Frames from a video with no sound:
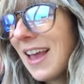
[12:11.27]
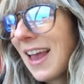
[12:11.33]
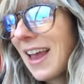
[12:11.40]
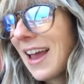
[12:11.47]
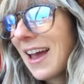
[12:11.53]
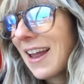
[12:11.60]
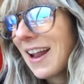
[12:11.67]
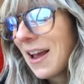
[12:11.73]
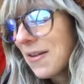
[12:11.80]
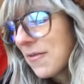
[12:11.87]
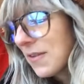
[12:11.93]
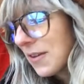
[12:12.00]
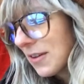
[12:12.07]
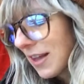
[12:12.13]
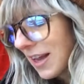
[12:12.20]
And I
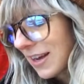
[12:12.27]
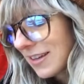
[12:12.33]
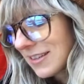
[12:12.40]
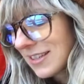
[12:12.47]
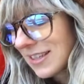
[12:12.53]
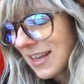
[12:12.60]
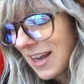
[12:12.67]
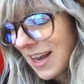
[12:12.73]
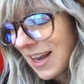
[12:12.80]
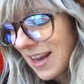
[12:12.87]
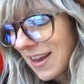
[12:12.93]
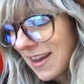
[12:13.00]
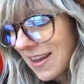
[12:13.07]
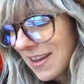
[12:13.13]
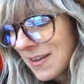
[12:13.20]
feel like
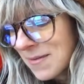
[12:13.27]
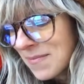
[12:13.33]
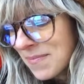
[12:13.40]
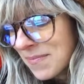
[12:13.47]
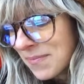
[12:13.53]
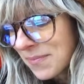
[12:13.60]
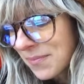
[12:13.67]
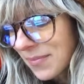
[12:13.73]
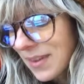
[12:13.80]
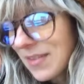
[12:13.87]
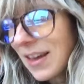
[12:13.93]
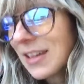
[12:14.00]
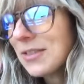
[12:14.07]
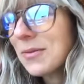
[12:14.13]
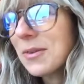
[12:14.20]
today,
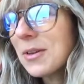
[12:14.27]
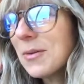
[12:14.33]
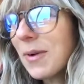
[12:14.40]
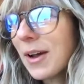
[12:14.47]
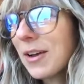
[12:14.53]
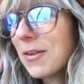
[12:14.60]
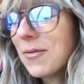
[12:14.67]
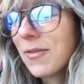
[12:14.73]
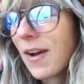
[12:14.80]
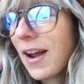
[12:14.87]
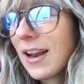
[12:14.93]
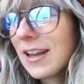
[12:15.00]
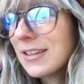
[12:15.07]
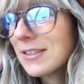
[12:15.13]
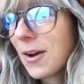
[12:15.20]
that's really what Good
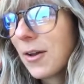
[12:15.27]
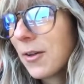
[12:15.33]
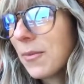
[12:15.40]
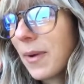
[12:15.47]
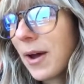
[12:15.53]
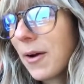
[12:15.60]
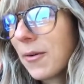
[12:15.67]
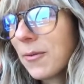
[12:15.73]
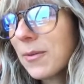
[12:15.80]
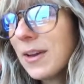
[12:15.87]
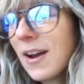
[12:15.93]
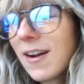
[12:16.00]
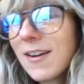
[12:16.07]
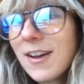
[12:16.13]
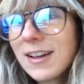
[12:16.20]
Friday is all about. We
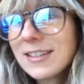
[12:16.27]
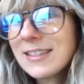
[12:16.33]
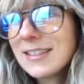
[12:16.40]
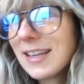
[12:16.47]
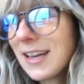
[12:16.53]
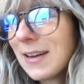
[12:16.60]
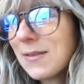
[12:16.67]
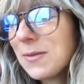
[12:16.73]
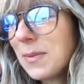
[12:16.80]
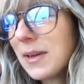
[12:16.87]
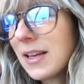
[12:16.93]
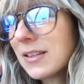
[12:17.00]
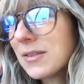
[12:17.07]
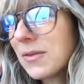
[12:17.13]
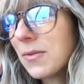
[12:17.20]
are not saved
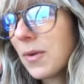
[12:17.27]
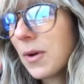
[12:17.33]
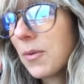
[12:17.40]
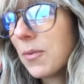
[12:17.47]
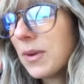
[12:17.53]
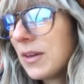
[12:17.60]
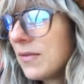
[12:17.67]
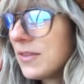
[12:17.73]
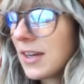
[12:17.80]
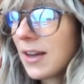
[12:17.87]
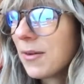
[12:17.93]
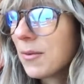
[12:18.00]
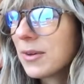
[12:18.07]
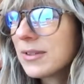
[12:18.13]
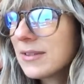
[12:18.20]
because of what we've
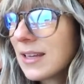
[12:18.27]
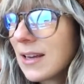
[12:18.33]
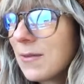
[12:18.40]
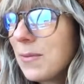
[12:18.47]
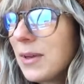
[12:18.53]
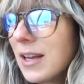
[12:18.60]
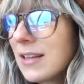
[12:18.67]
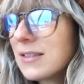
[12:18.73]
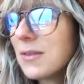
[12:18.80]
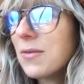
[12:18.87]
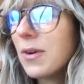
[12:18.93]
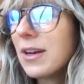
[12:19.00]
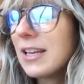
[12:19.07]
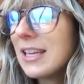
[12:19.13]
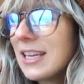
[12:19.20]
done. We're saved because of
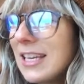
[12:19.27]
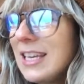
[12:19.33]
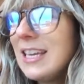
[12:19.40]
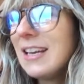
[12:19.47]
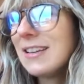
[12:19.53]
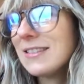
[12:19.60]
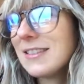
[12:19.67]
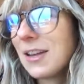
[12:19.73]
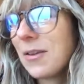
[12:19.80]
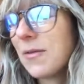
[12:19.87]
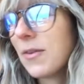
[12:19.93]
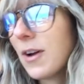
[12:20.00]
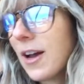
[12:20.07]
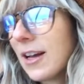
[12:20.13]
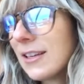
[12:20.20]
what he has done
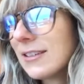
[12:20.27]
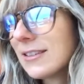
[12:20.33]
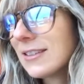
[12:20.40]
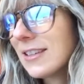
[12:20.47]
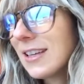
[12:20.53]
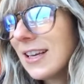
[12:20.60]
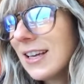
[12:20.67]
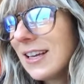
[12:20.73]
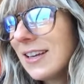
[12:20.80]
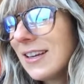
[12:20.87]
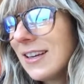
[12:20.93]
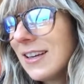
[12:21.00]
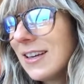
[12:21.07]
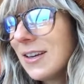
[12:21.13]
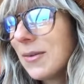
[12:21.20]
for us.
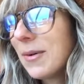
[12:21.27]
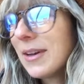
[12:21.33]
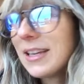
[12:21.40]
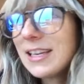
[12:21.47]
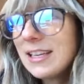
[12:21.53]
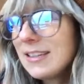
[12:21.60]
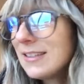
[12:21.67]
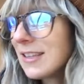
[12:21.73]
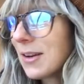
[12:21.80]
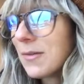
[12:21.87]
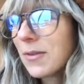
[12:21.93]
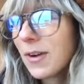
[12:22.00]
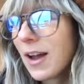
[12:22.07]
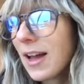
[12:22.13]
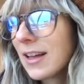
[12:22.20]
What he's done
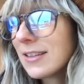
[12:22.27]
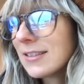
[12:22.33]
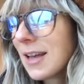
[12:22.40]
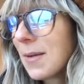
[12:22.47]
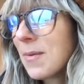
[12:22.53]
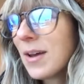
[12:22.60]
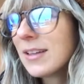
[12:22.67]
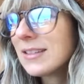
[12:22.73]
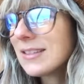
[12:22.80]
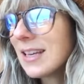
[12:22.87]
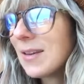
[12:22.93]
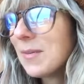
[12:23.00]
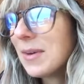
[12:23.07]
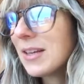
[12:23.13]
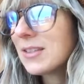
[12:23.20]
for us. I'm not
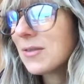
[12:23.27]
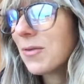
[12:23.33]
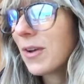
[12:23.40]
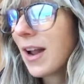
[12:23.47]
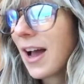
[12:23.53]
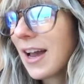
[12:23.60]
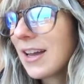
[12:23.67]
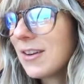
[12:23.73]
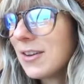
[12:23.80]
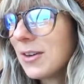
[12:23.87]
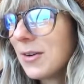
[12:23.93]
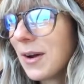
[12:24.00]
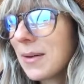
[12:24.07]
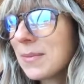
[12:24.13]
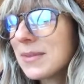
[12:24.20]
saved because of what I
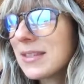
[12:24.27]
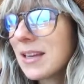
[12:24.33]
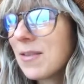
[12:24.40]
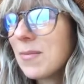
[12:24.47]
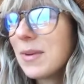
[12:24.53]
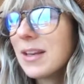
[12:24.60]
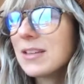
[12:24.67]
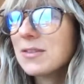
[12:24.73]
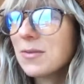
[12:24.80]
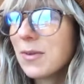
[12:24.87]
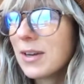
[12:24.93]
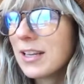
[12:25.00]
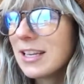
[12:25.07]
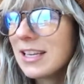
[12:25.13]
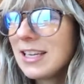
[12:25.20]
do. I'm saved because of
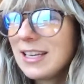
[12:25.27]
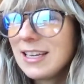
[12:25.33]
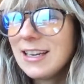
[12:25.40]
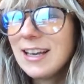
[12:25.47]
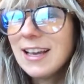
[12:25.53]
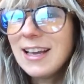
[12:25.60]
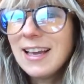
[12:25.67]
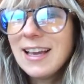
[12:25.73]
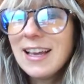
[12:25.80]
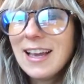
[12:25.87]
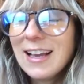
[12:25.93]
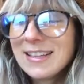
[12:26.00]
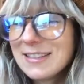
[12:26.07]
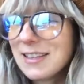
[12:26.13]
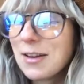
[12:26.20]
what he
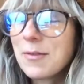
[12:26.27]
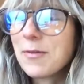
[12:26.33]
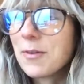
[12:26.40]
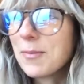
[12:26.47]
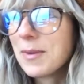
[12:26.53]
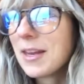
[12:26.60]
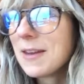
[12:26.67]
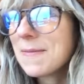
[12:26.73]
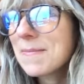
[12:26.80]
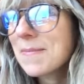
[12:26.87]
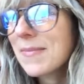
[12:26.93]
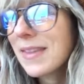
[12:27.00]
has done for me.